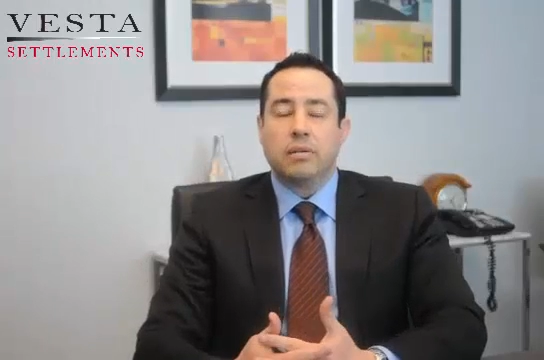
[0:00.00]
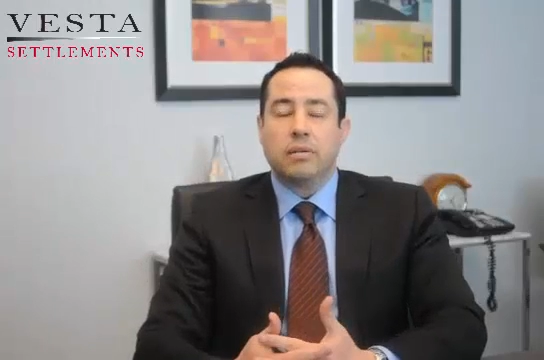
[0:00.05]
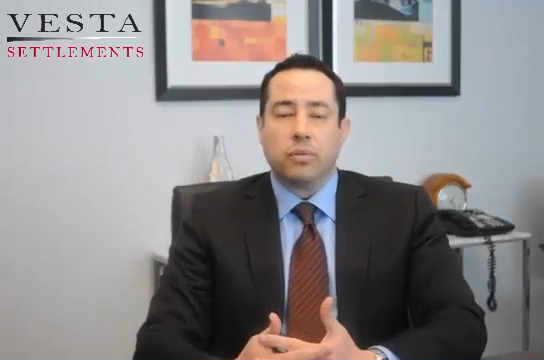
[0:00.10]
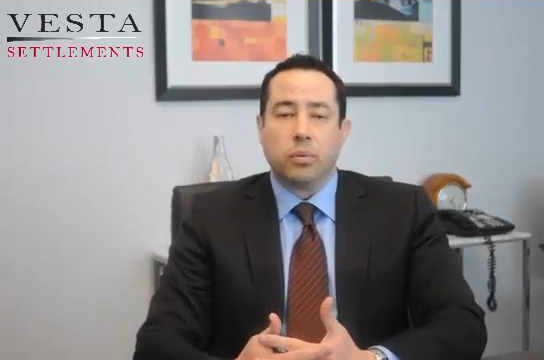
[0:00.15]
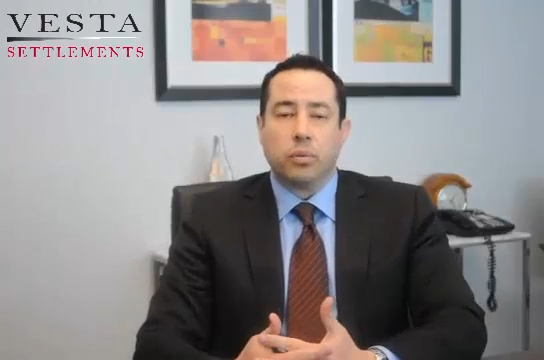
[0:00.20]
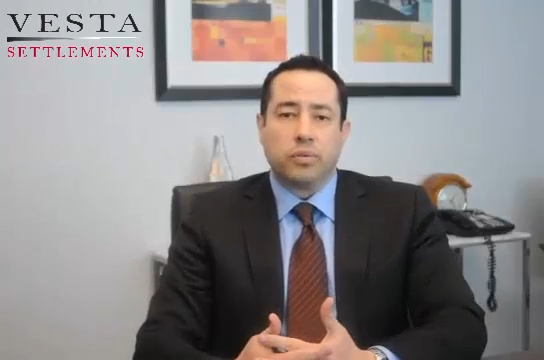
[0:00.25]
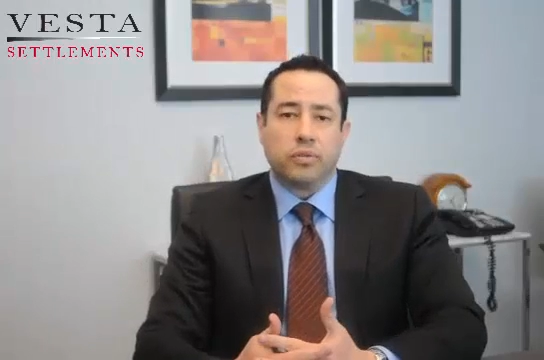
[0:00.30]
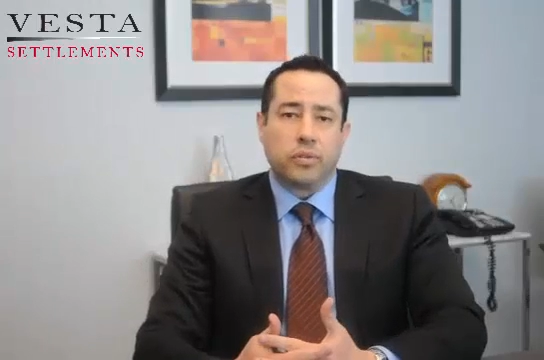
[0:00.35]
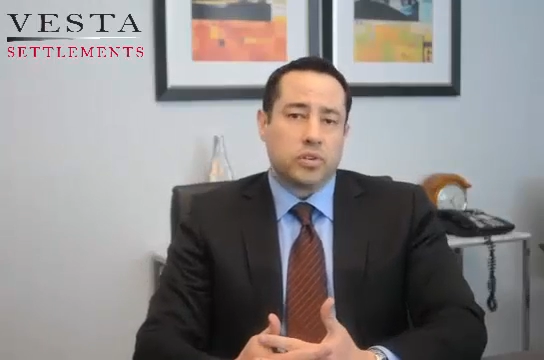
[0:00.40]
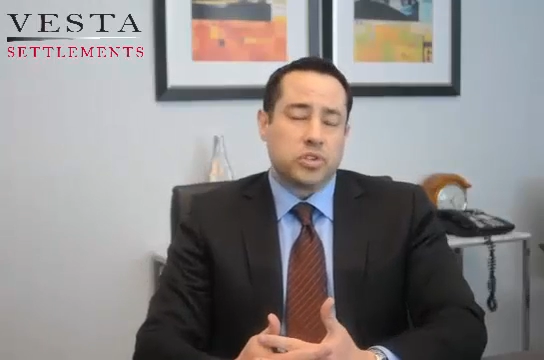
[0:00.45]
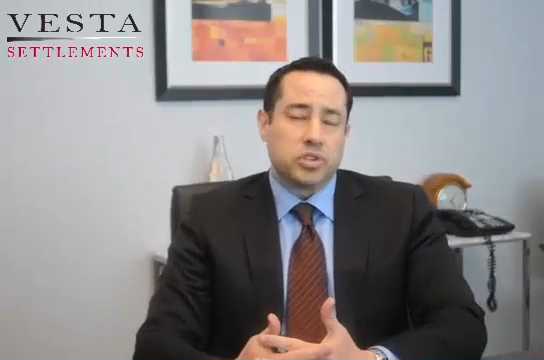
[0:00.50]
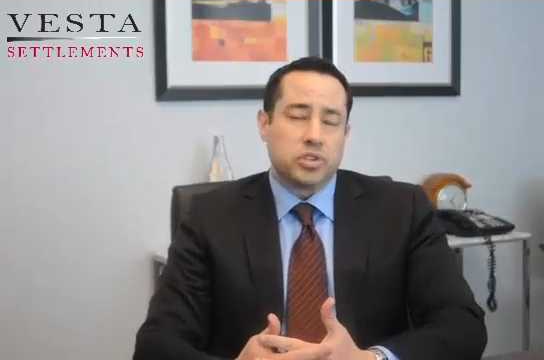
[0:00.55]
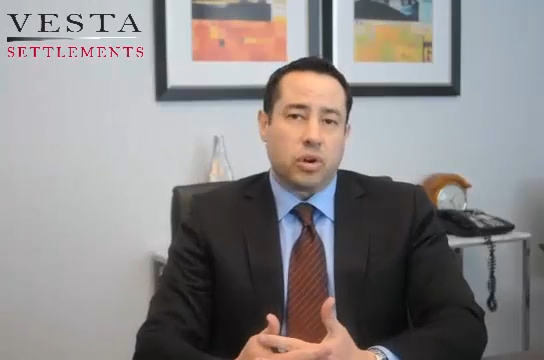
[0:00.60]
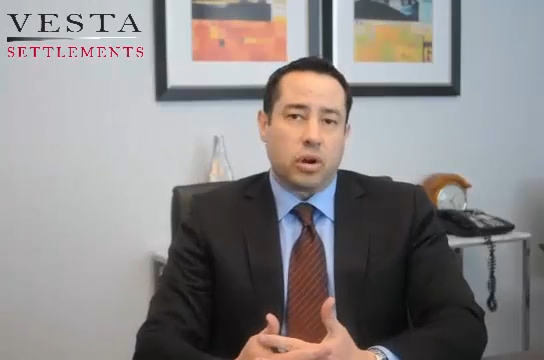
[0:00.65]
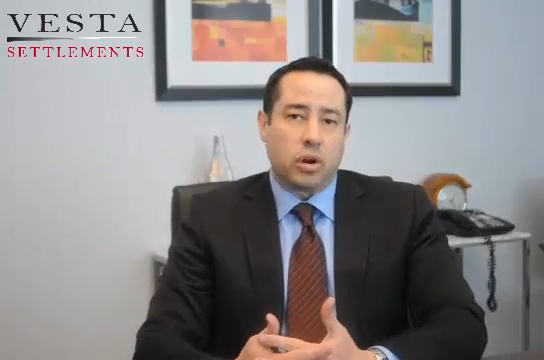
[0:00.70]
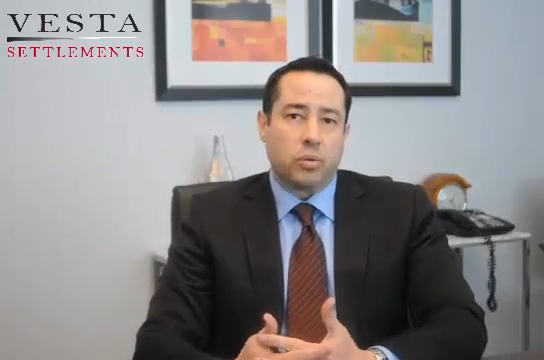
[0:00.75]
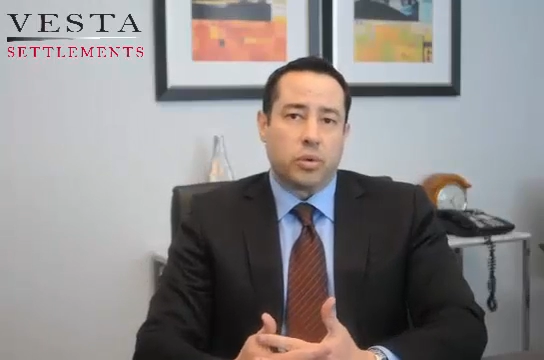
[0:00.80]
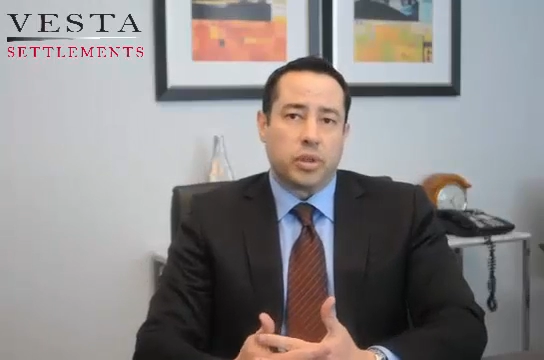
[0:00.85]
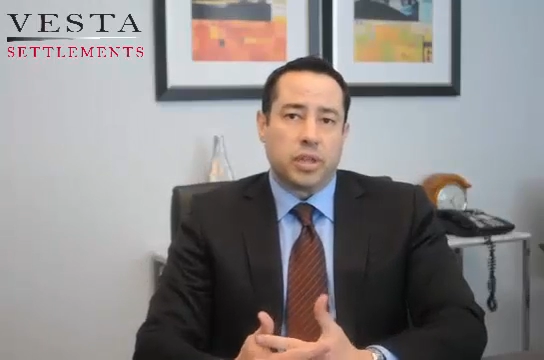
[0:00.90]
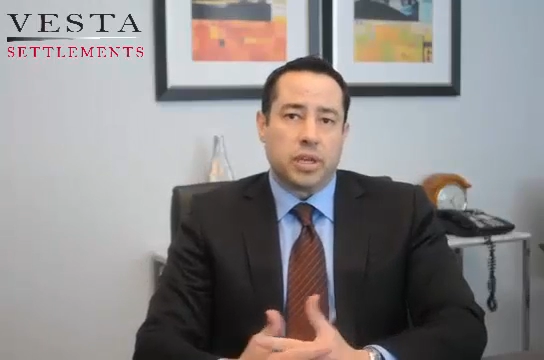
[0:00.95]
We'll first
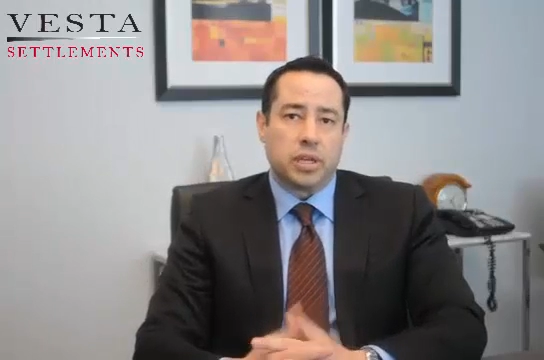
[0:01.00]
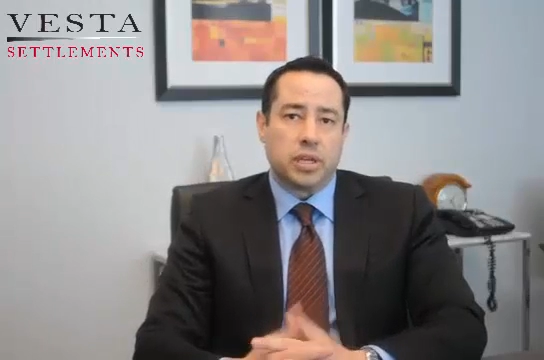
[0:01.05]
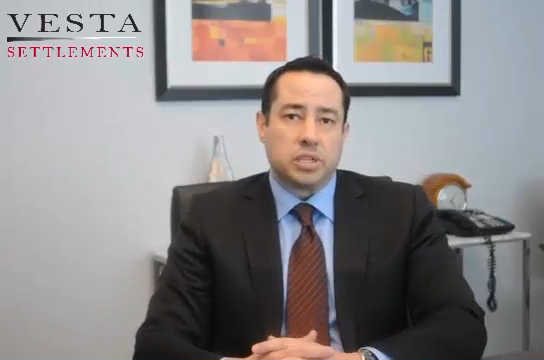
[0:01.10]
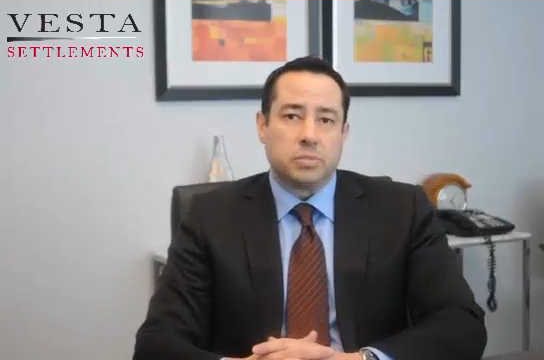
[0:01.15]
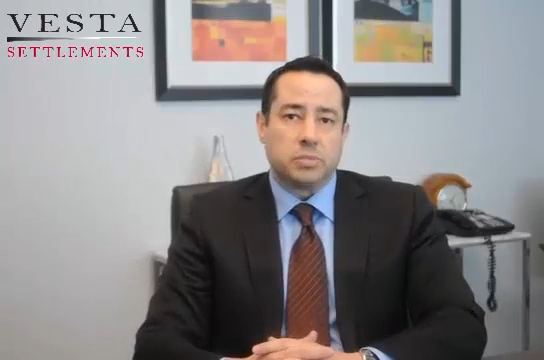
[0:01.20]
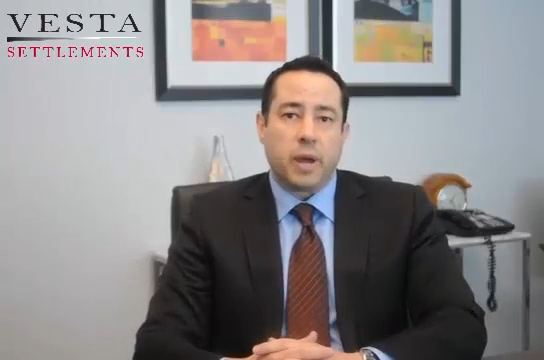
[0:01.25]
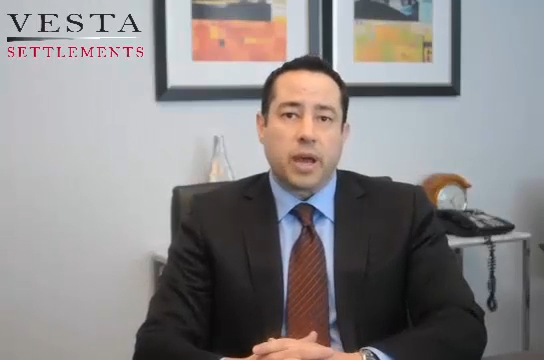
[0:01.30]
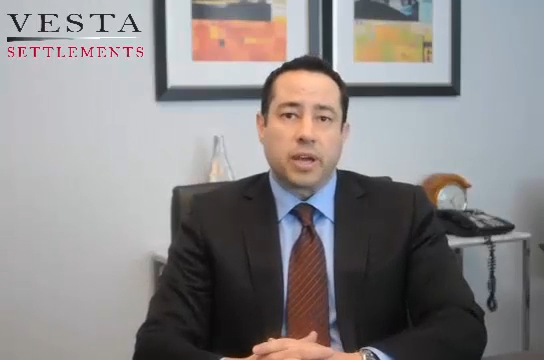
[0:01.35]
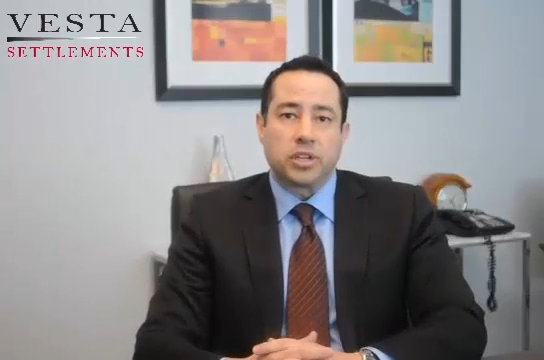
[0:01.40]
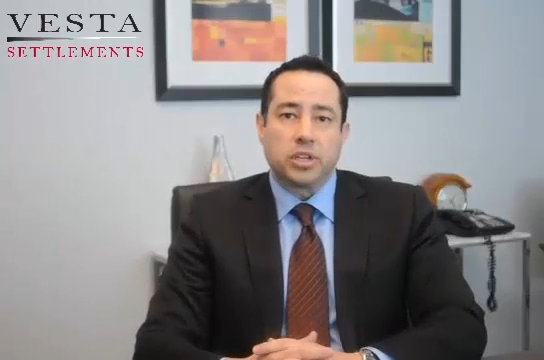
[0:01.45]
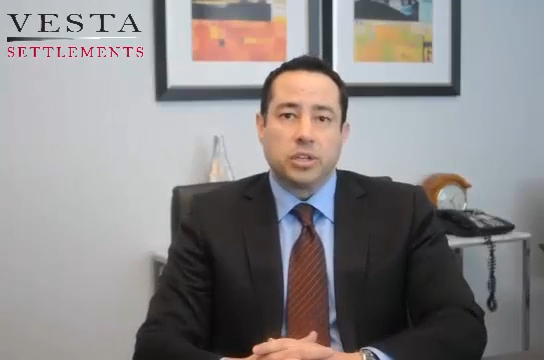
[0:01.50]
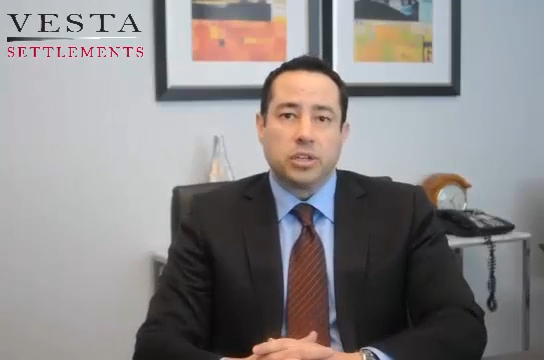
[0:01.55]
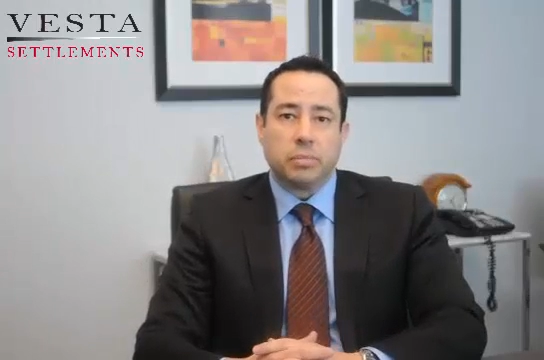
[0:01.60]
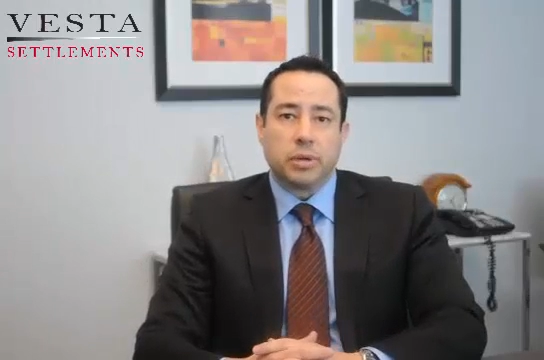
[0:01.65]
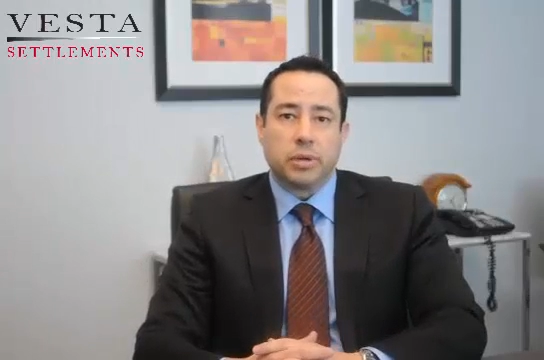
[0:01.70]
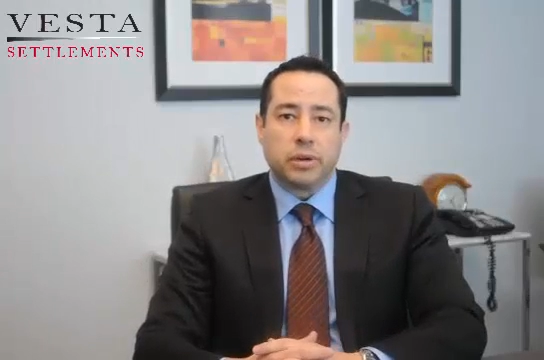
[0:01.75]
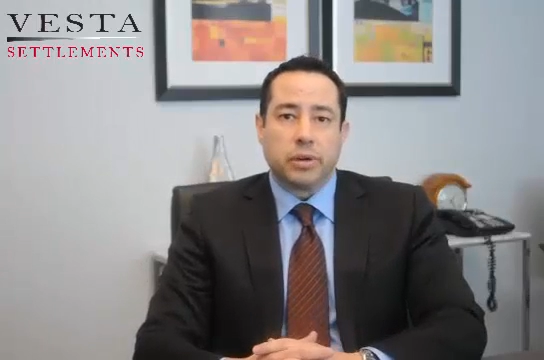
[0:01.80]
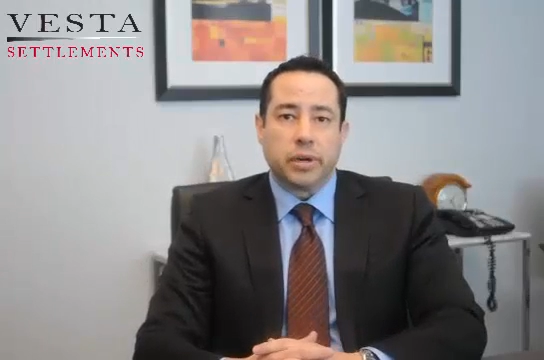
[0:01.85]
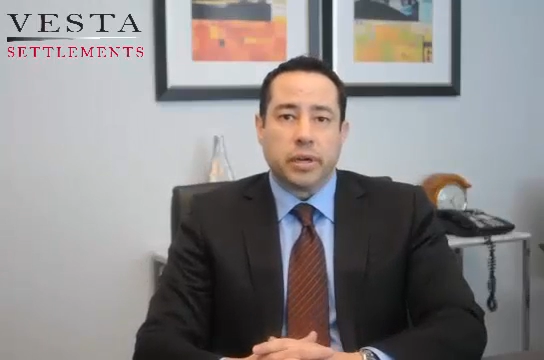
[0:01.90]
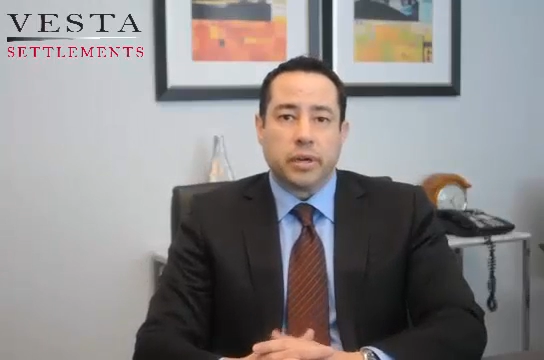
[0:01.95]
start with the inspection
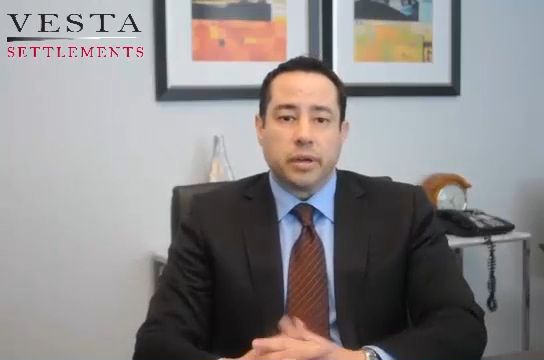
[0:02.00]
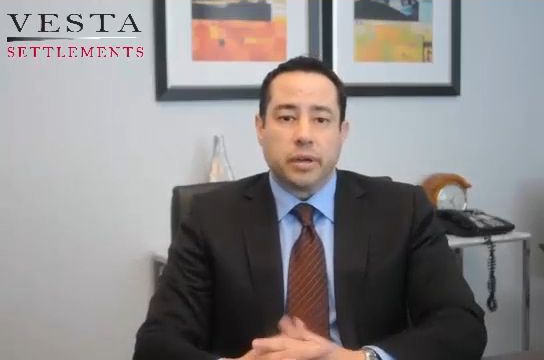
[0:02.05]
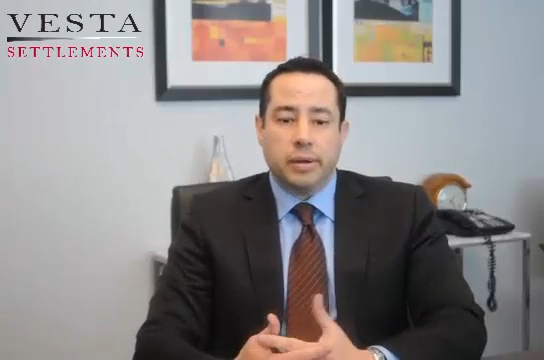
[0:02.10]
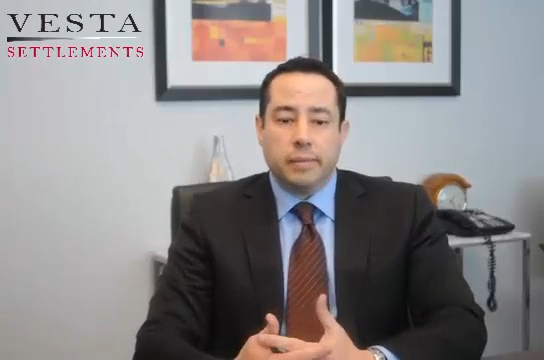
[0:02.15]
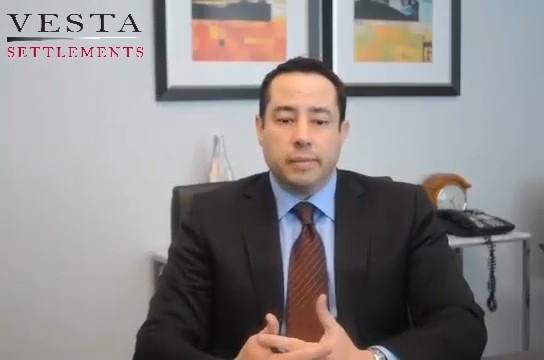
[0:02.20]
period.